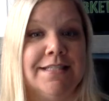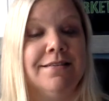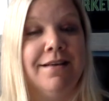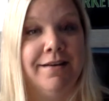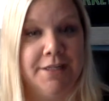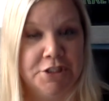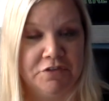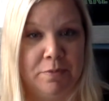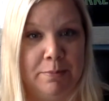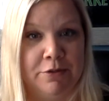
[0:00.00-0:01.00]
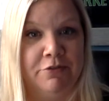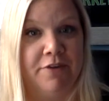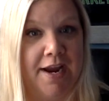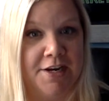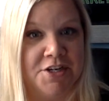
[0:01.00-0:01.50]
it's a lot easier for people to
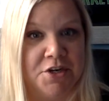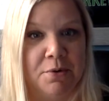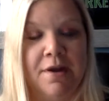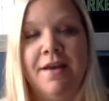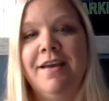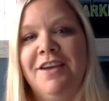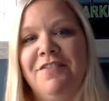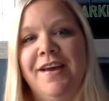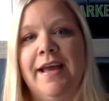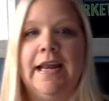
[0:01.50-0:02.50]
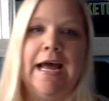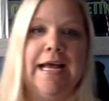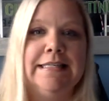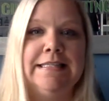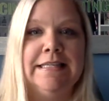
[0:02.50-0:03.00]
find you. If I had
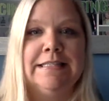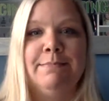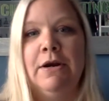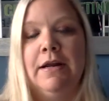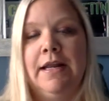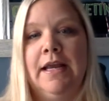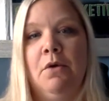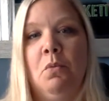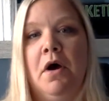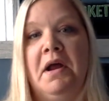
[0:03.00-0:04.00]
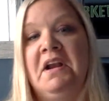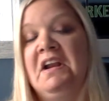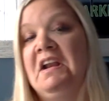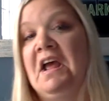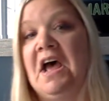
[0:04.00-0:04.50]
at Cinis Marketing at one
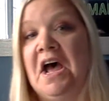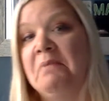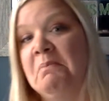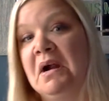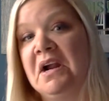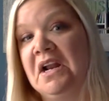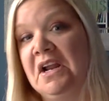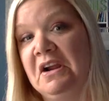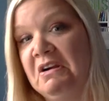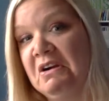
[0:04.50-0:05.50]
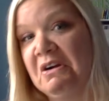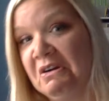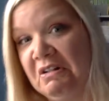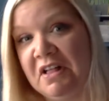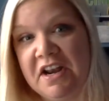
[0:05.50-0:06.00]
and at Marketing
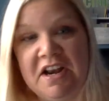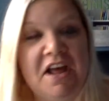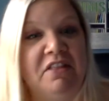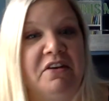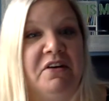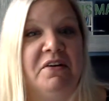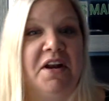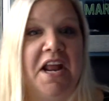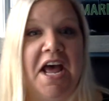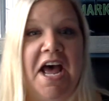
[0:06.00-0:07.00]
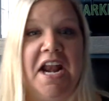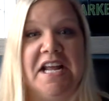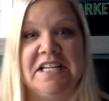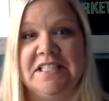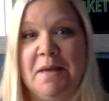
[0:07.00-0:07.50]
Girl at another and at
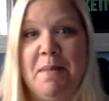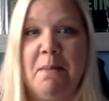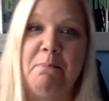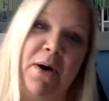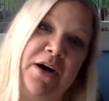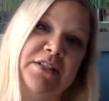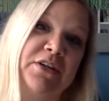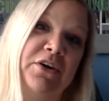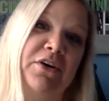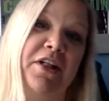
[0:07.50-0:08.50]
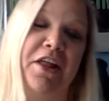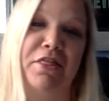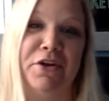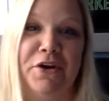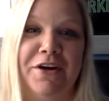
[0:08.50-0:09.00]
SMM Boss Girl at a
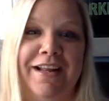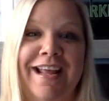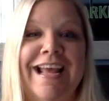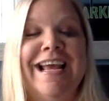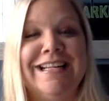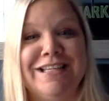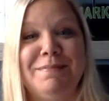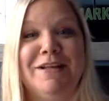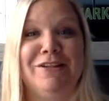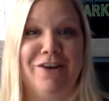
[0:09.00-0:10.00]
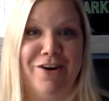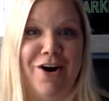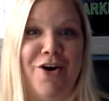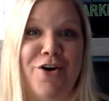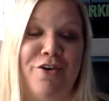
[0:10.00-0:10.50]
third, it's going to be a lot
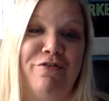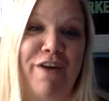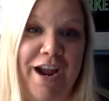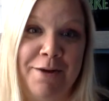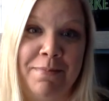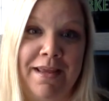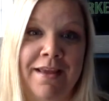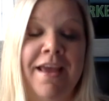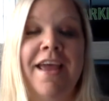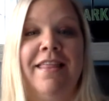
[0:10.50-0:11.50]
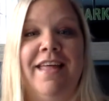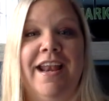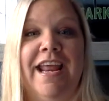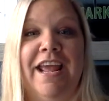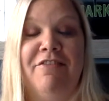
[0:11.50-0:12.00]
harder to find me
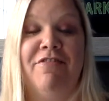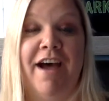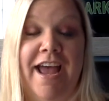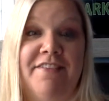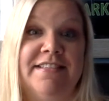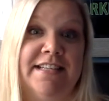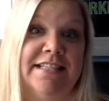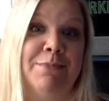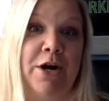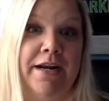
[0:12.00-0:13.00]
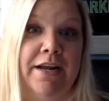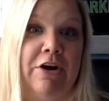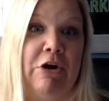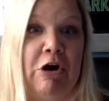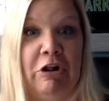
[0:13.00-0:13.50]
than if I have Cinis Marketing
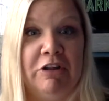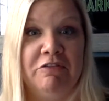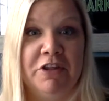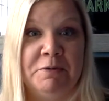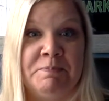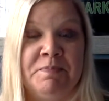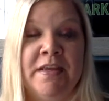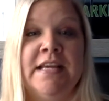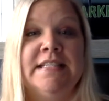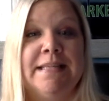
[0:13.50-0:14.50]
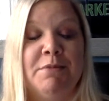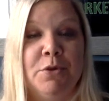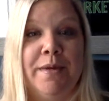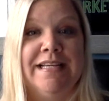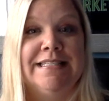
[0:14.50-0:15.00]
on all of them. Some of
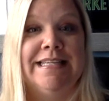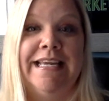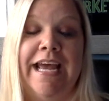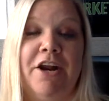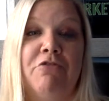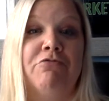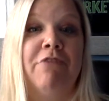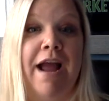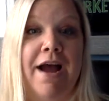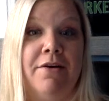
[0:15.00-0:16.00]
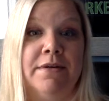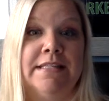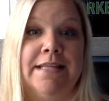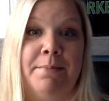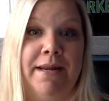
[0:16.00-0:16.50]
the ways to get around
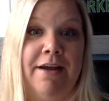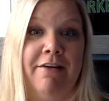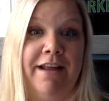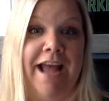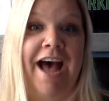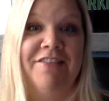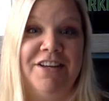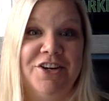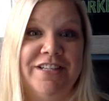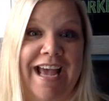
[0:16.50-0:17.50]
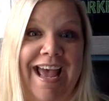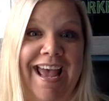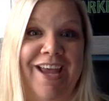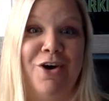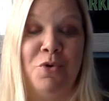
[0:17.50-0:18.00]
somebody already having your
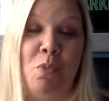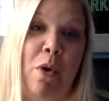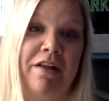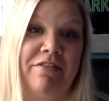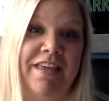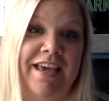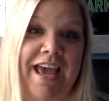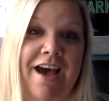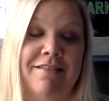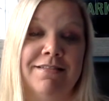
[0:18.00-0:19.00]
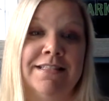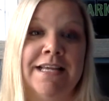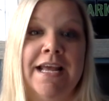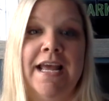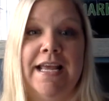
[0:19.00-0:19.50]
tag on one of the accounts
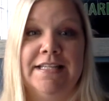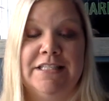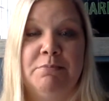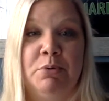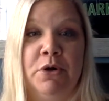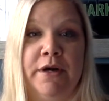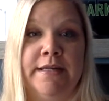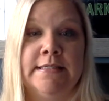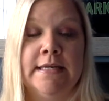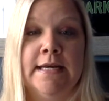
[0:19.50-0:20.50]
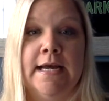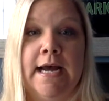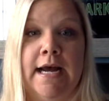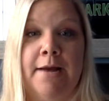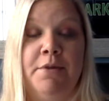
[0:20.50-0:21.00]
is to put,
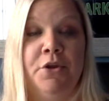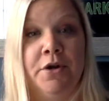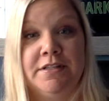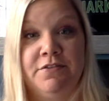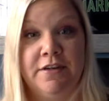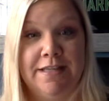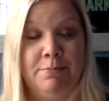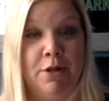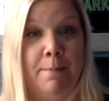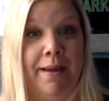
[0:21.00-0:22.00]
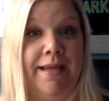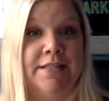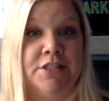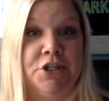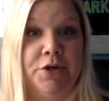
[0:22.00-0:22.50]
you'll notice, for example, on my
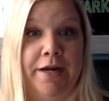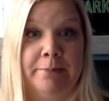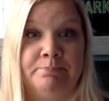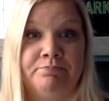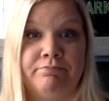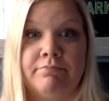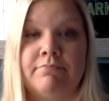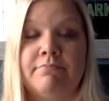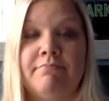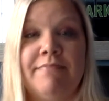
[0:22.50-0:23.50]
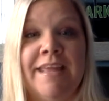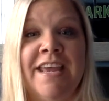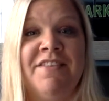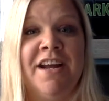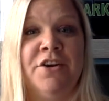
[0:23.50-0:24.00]
Instagram, I
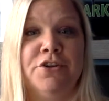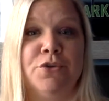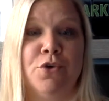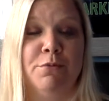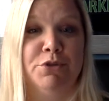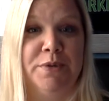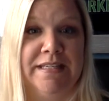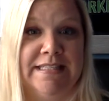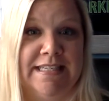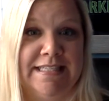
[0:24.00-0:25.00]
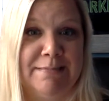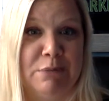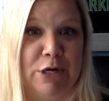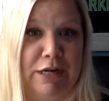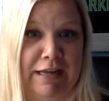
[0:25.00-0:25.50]
have an underscore between Cinis and
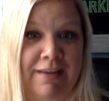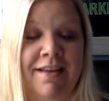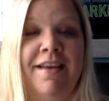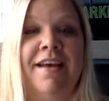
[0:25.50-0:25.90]
Marketing,